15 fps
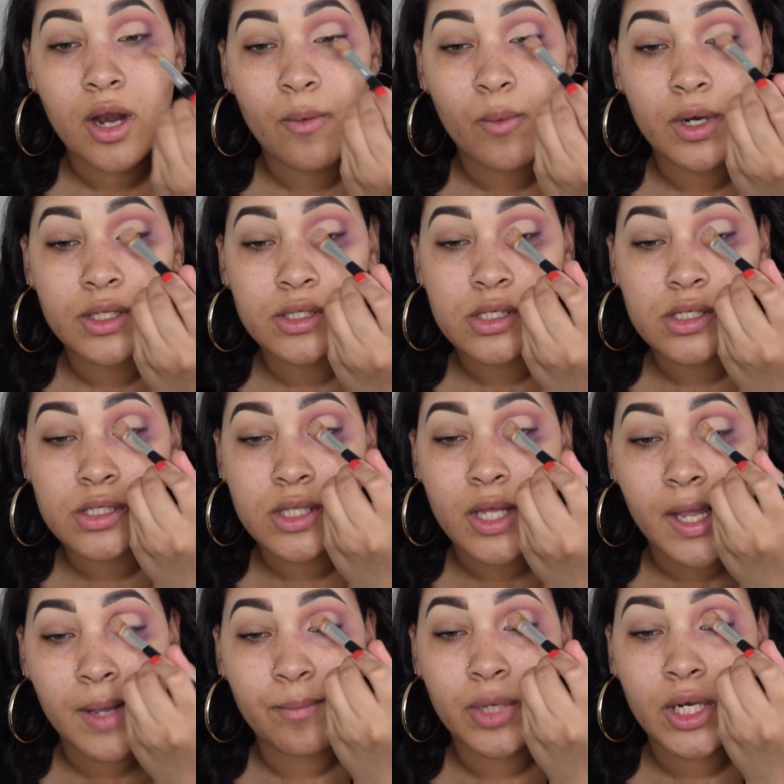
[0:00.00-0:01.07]
I want it to stay
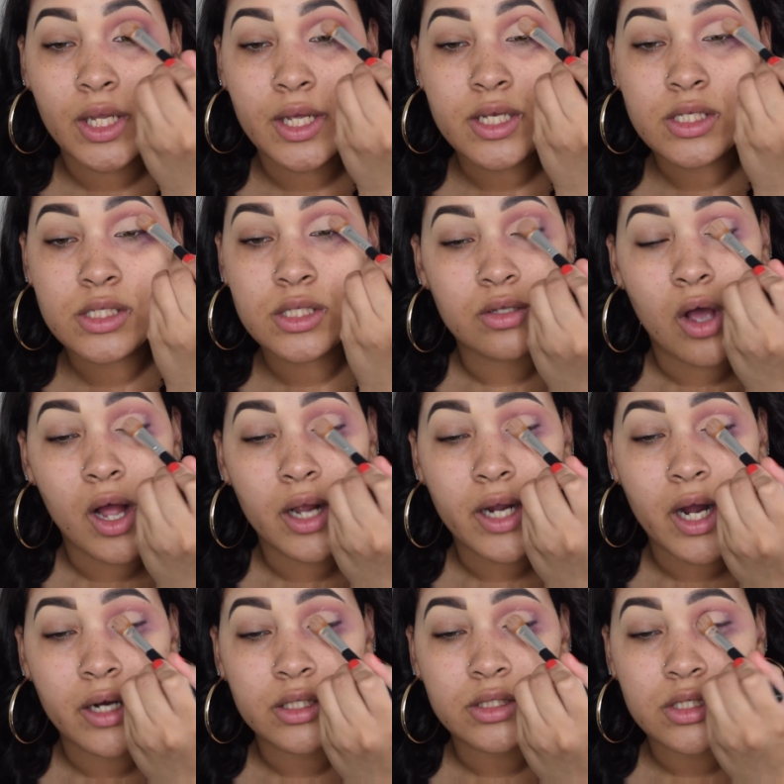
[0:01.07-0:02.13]
in place, so I
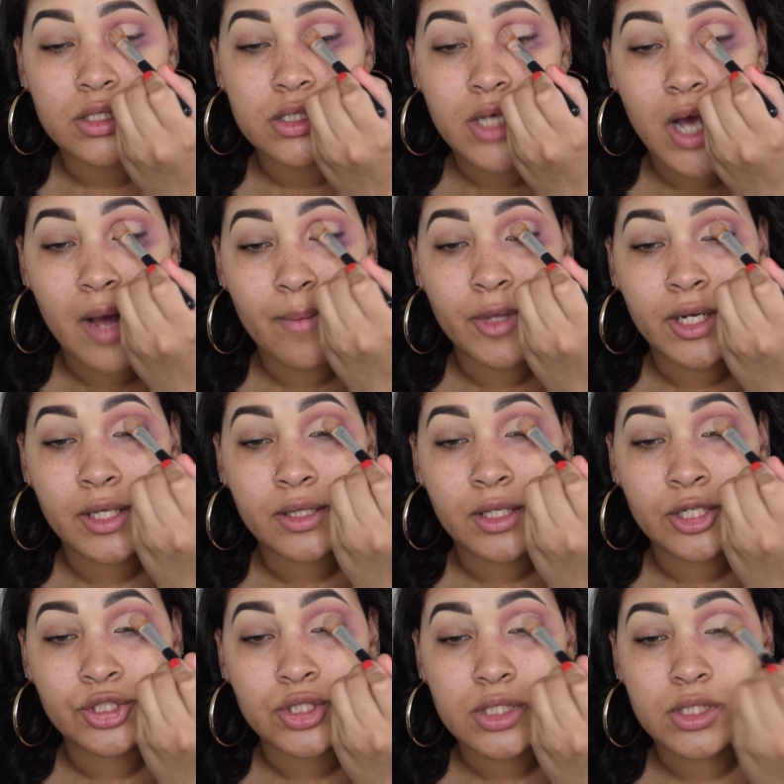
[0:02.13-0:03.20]
kind of just tap it in
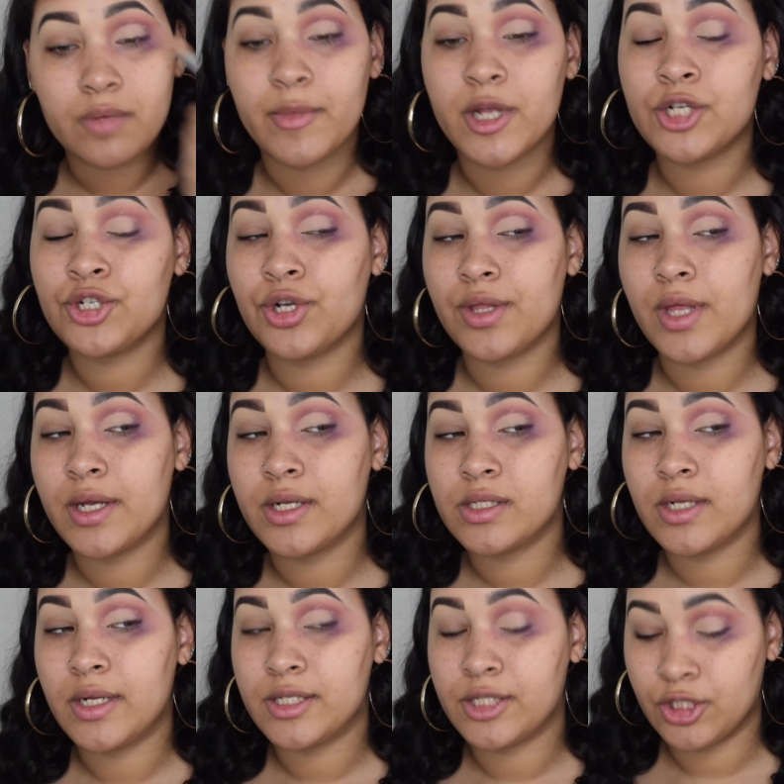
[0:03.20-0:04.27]
there just to make sure that it's
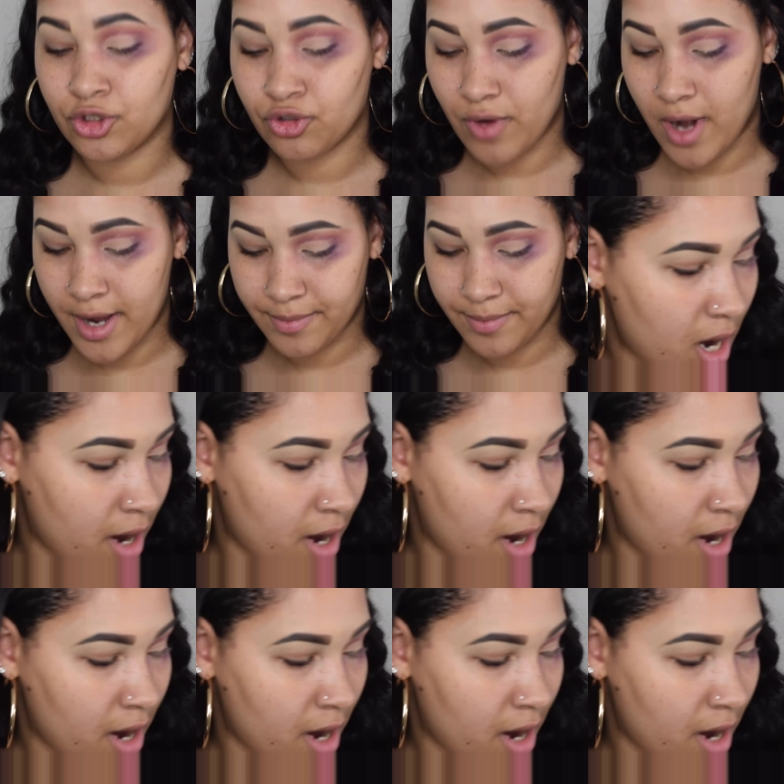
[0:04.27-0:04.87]
nice and dry.